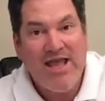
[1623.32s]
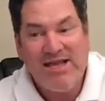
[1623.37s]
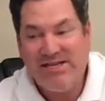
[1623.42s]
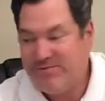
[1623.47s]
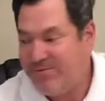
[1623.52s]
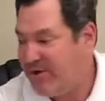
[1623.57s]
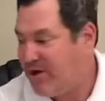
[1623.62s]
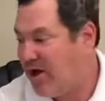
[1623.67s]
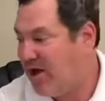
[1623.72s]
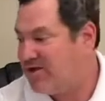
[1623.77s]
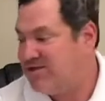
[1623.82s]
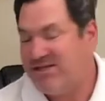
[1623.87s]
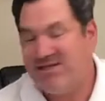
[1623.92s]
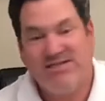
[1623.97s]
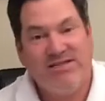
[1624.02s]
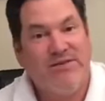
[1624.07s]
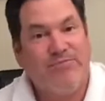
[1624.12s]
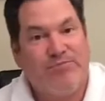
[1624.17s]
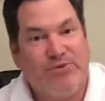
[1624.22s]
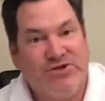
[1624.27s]
It's because
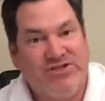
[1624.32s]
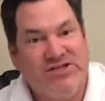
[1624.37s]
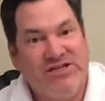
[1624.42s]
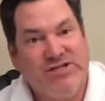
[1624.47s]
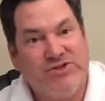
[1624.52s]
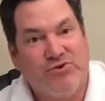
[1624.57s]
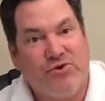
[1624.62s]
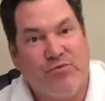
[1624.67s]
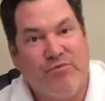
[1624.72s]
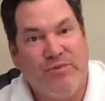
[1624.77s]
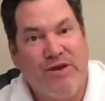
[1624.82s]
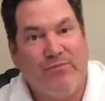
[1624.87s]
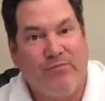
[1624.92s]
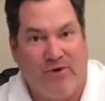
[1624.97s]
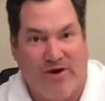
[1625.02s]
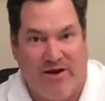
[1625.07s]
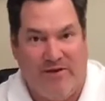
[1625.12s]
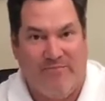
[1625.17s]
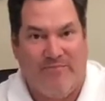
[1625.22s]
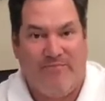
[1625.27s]
it's in procedural
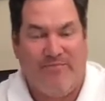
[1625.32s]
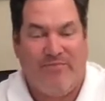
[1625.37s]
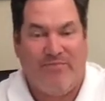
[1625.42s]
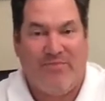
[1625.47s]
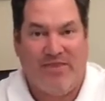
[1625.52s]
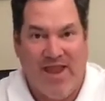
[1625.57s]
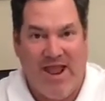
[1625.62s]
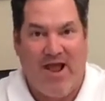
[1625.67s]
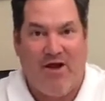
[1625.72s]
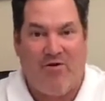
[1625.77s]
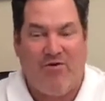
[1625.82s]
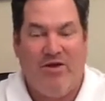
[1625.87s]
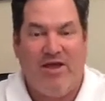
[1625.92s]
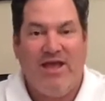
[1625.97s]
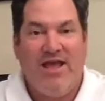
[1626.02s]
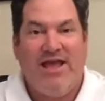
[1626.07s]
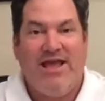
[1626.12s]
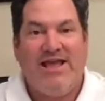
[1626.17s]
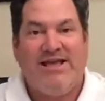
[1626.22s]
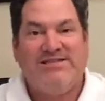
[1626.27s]
memory now.
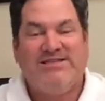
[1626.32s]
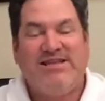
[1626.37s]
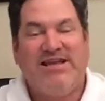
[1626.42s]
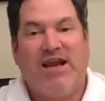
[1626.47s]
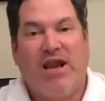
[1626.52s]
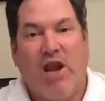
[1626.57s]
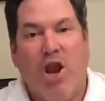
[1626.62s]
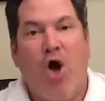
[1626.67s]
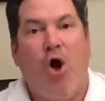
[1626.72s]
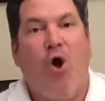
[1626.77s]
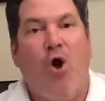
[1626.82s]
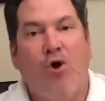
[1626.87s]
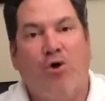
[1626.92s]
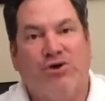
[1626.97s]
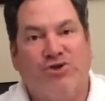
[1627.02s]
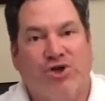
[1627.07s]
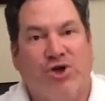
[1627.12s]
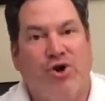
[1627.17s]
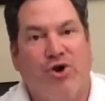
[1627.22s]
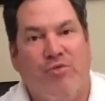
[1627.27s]
It's in long
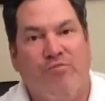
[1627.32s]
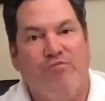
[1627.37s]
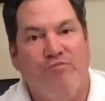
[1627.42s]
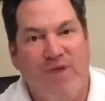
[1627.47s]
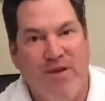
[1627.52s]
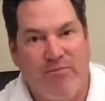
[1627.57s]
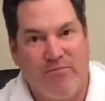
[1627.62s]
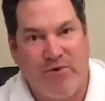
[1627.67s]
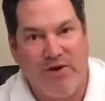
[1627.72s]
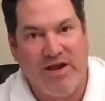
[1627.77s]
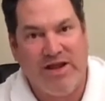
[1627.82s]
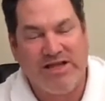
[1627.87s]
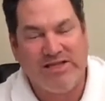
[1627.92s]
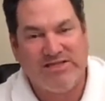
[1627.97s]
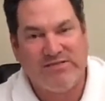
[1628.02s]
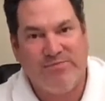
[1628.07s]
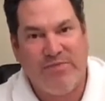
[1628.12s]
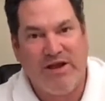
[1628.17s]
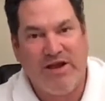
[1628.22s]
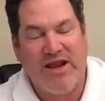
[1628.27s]
term memory,
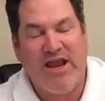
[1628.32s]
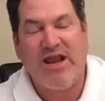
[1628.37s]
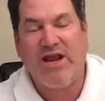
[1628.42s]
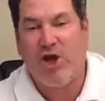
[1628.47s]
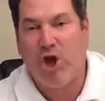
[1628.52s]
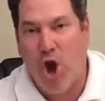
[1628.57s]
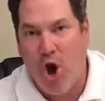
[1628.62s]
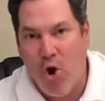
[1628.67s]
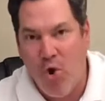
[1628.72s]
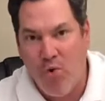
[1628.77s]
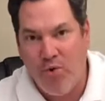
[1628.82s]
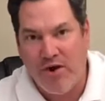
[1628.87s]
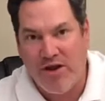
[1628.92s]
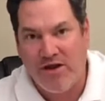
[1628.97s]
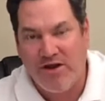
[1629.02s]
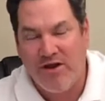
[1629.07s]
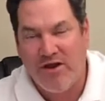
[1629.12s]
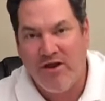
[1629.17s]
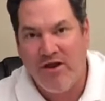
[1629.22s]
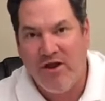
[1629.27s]
it's been
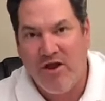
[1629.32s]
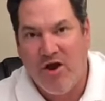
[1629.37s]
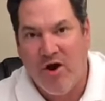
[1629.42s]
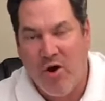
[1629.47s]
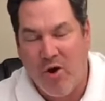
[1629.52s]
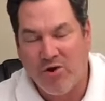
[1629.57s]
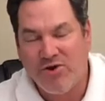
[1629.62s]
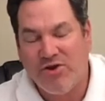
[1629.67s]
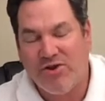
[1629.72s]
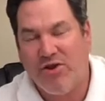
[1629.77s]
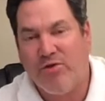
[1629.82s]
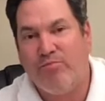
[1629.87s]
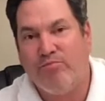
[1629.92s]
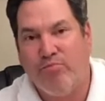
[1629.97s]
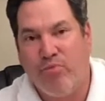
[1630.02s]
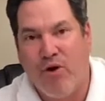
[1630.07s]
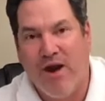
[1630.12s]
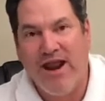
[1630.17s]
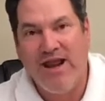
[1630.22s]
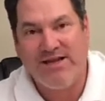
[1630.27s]
encoded onto them
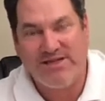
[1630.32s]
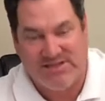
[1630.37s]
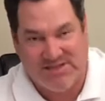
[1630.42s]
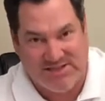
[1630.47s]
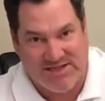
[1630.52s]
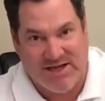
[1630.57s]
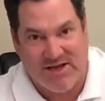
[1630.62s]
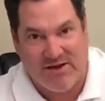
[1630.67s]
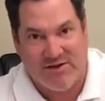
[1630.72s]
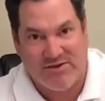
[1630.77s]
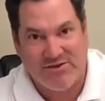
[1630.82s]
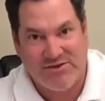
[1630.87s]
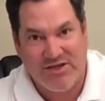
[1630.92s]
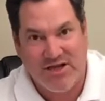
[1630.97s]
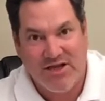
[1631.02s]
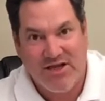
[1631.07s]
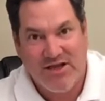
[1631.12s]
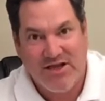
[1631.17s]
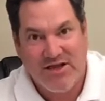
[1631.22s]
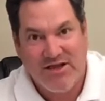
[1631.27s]
brain cells.
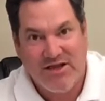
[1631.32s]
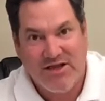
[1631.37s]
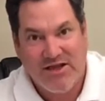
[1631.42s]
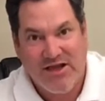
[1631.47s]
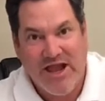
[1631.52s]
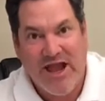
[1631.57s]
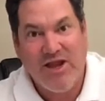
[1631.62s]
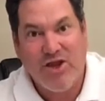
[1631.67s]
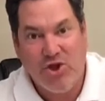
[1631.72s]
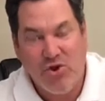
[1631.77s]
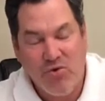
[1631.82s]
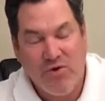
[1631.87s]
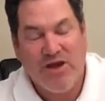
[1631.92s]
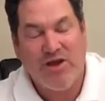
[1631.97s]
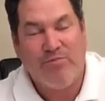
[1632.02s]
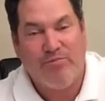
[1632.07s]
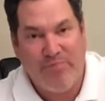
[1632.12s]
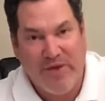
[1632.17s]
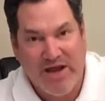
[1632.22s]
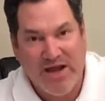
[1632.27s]
And you
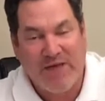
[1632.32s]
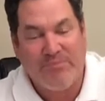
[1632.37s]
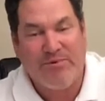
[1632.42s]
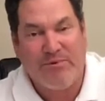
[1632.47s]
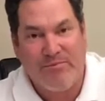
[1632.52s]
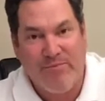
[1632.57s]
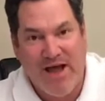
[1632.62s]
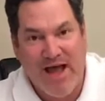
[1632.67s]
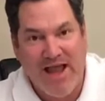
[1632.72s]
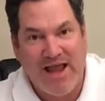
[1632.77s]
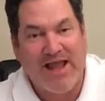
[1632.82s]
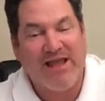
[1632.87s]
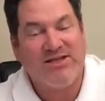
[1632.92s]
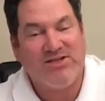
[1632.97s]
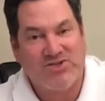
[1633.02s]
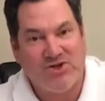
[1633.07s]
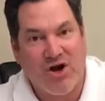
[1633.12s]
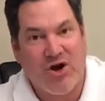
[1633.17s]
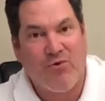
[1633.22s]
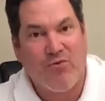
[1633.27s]
can pick up a bike and
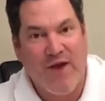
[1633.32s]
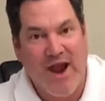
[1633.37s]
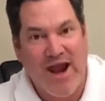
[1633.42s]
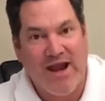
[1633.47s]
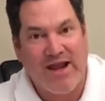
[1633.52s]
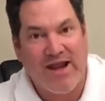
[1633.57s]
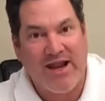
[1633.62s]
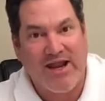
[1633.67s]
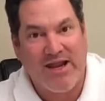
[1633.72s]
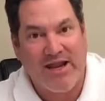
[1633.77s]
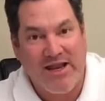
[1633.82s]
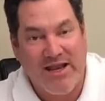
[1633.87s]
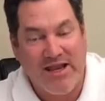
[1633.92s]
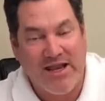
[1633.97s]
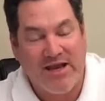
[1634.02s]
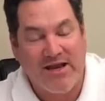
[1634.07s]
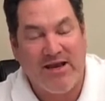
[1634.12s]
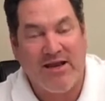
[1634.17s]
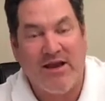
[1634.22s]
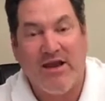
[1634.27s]
start riding it
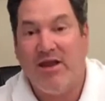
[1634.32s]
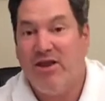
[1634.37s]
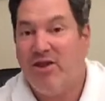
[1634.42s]
again.